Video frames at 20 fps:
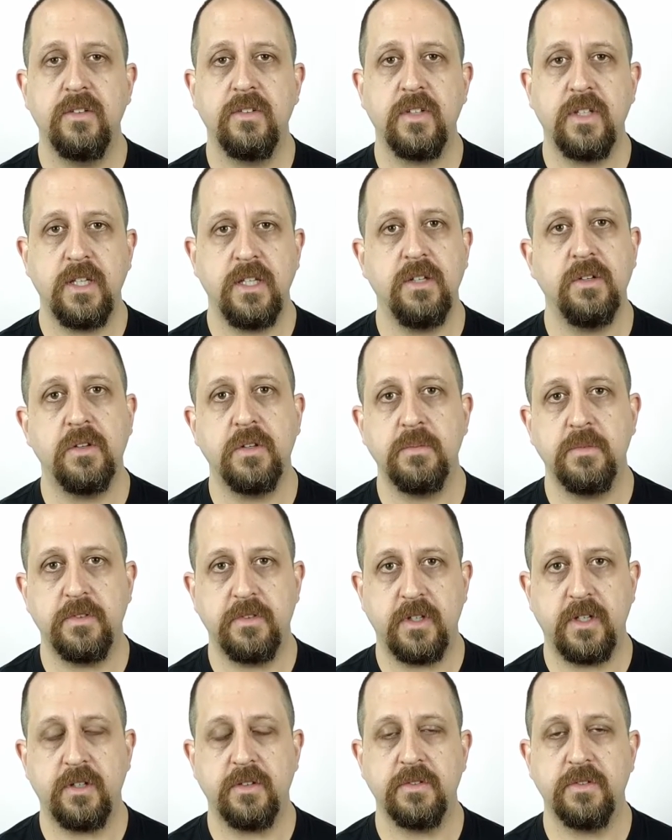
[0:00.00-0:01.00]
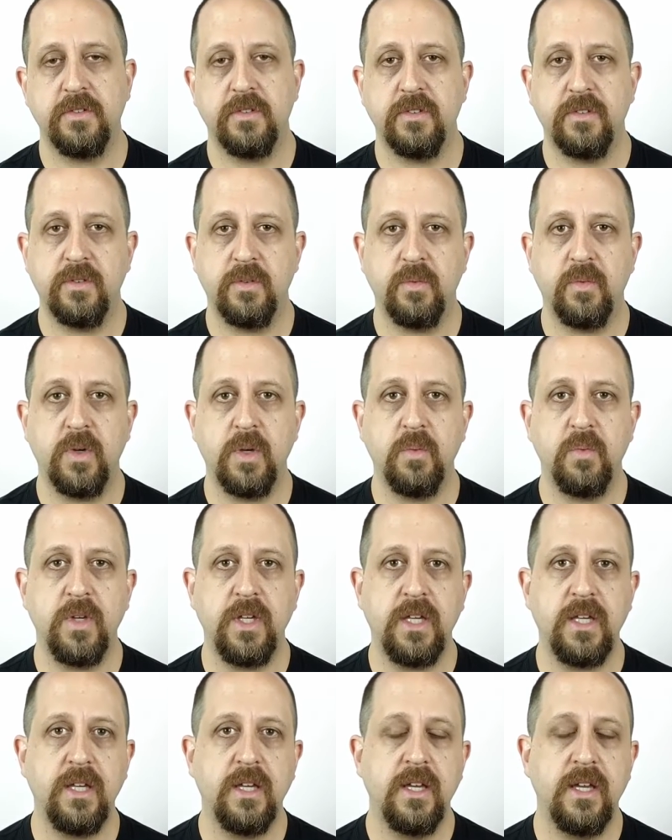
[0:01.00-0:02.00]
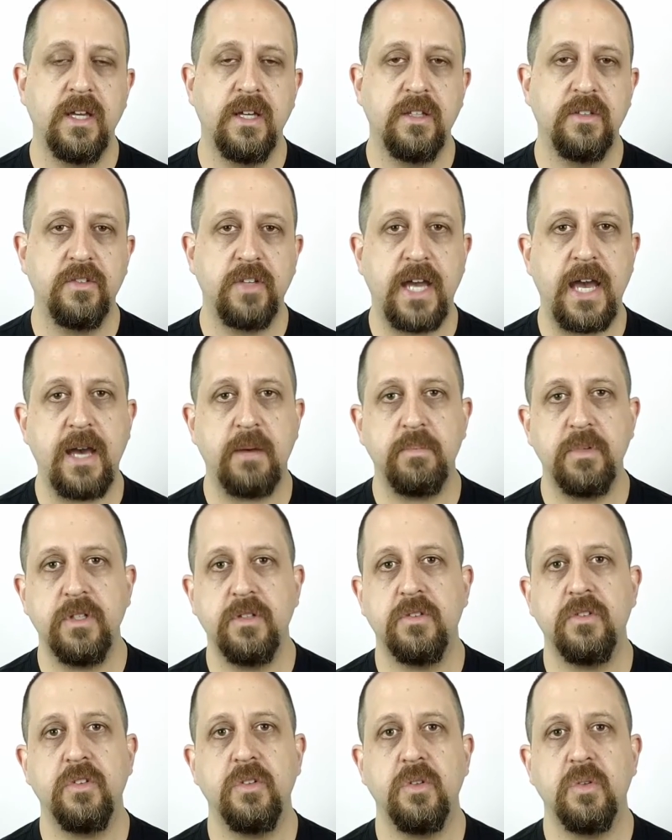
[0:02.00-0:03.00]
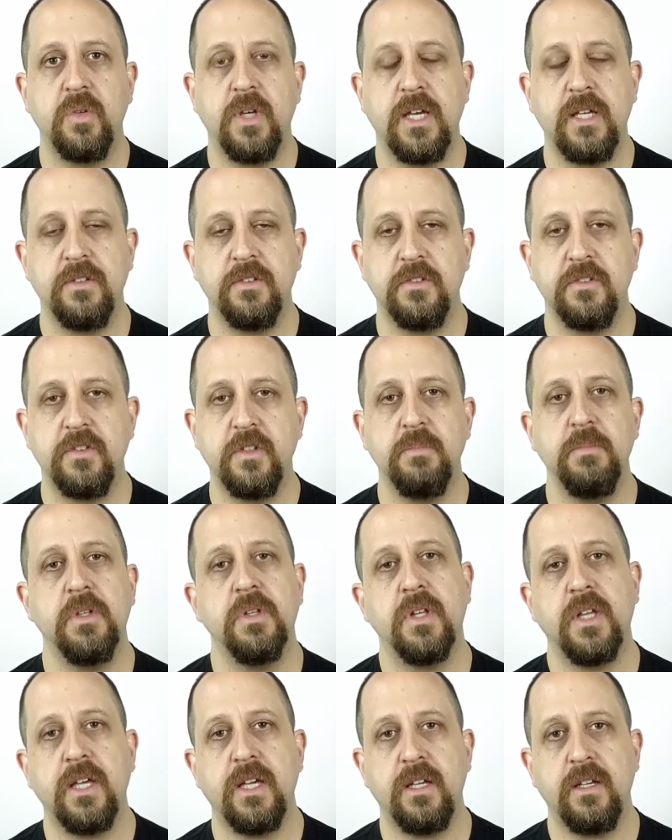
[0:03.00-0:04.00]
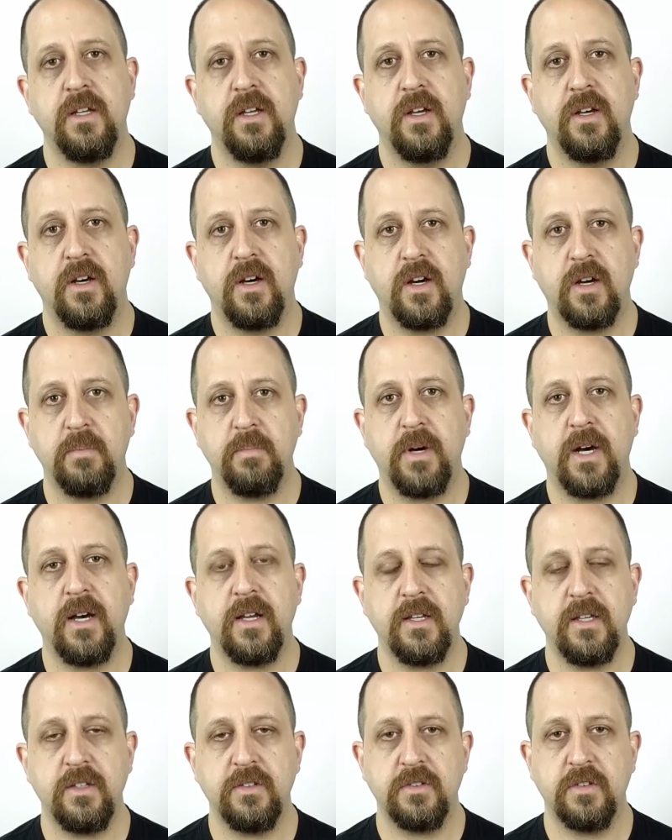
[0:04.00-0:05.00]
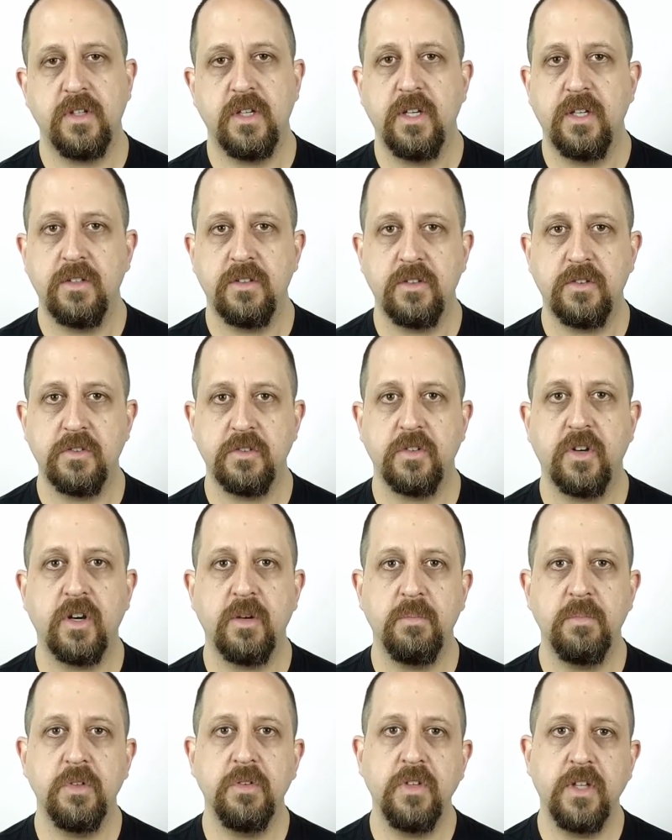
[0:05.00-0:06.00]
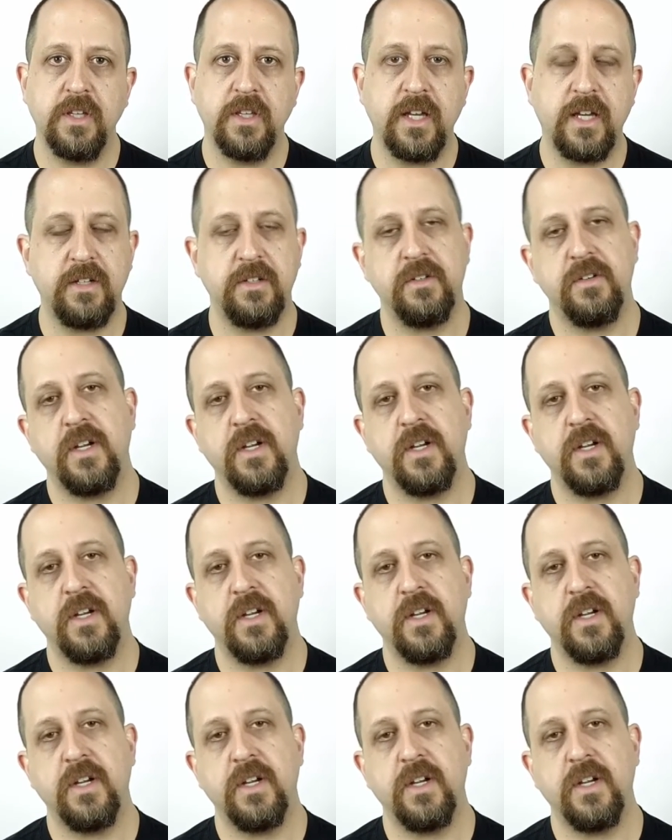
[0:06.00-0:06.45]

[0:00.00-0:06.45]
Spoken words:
to heal themselves. When we tap into and stimulate our bodies to start moving in that